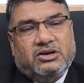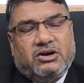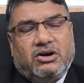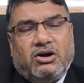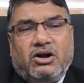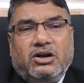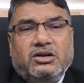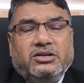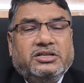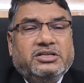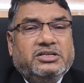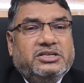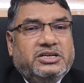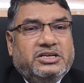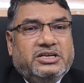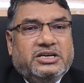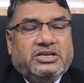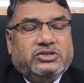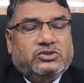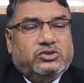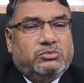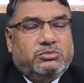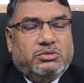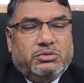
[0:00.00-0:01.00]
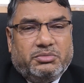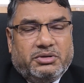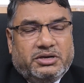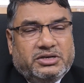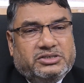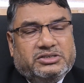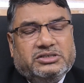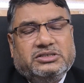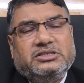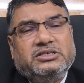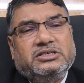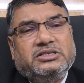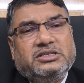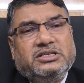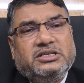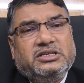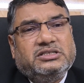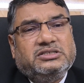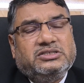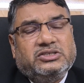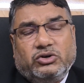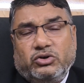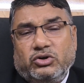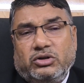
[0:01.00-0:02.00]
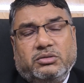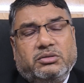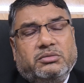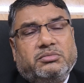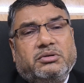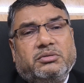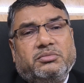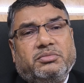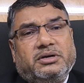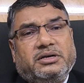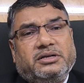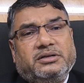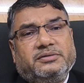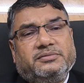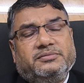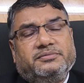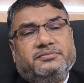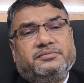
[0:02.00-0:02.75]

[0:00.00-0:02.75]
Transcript: all the details should be mentioned in the schedule of the property.